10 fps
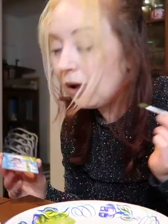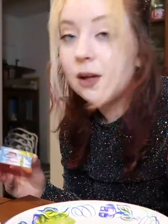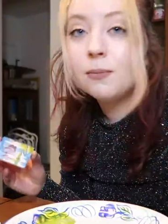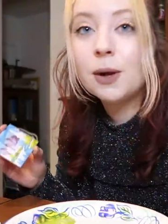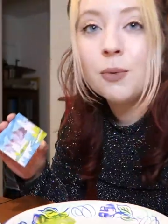
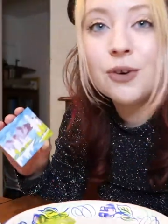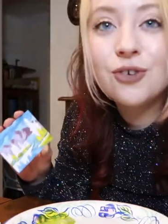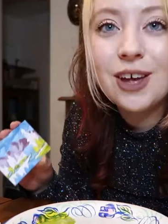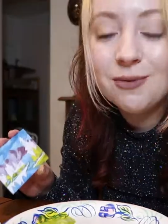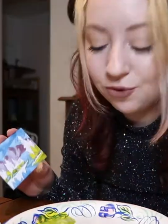Well, my wish
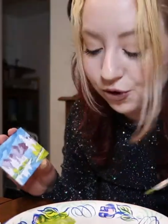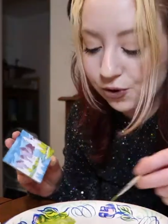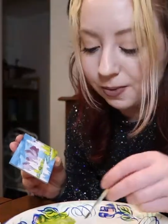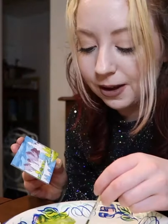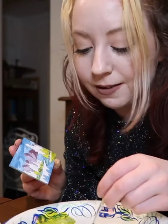came
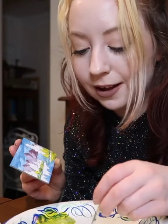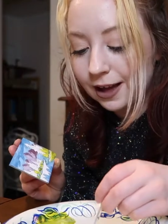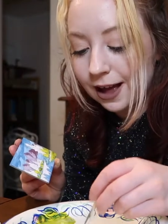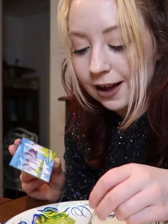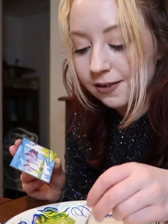true because
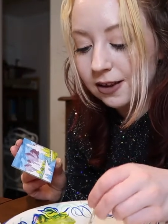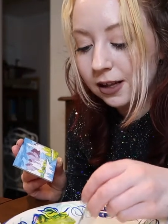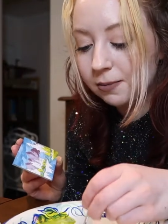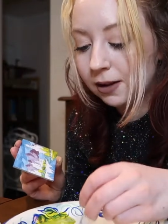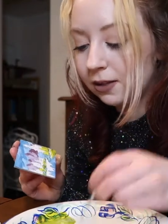I
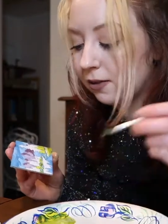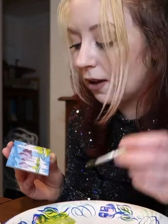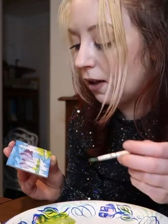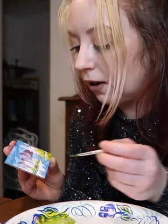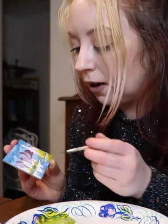accidentally made this
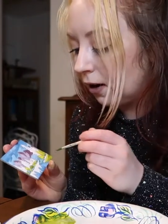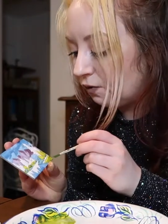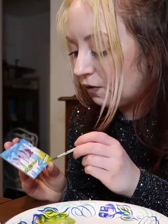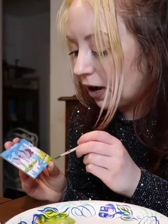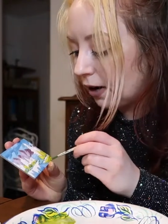color
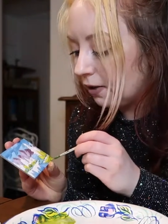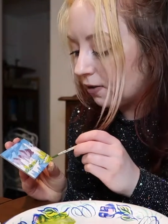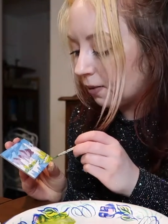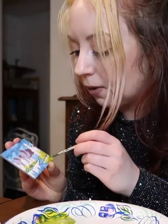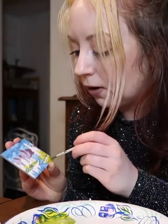very
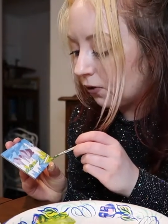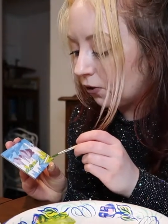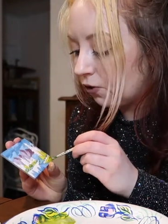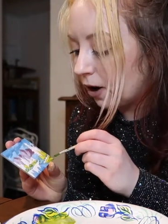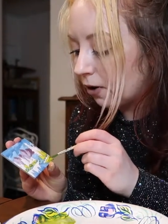similar to the
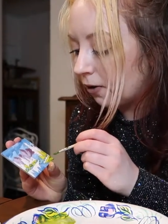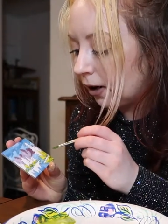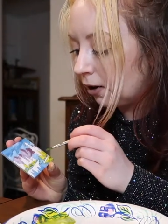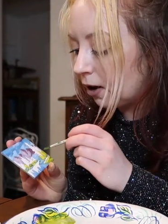Shrek green